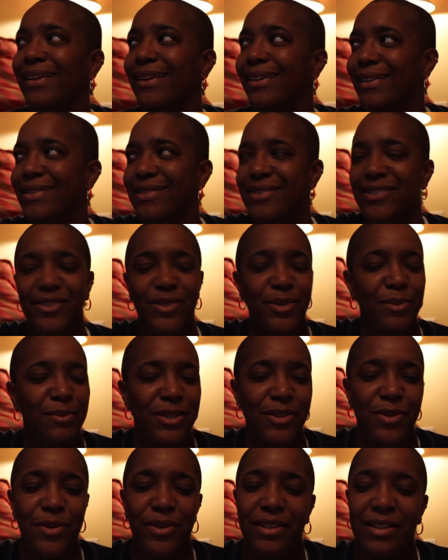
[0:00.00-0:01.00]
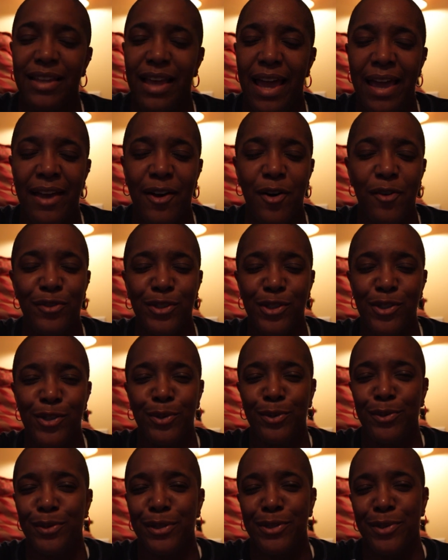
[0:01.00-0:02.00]
it's just too much going on. The Hangover
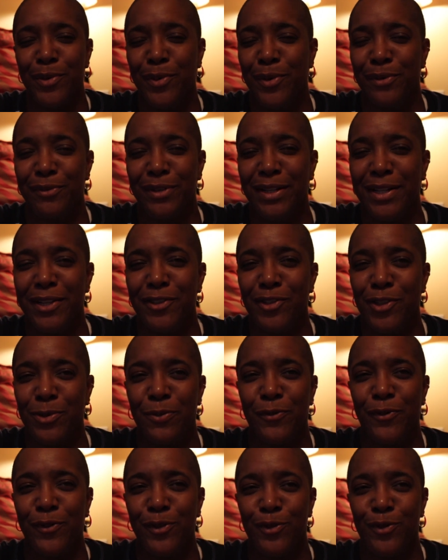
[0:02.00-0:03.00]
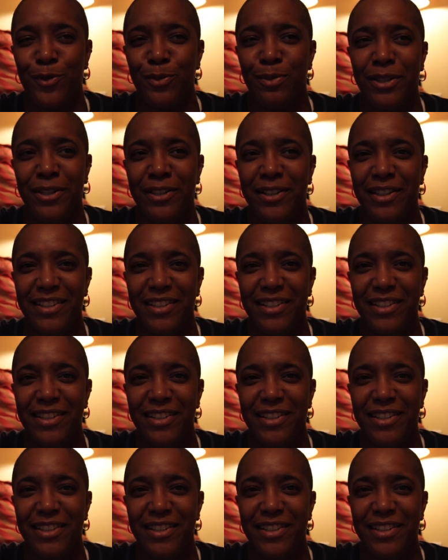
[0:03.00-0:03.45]
2 is on right now just before True Blood.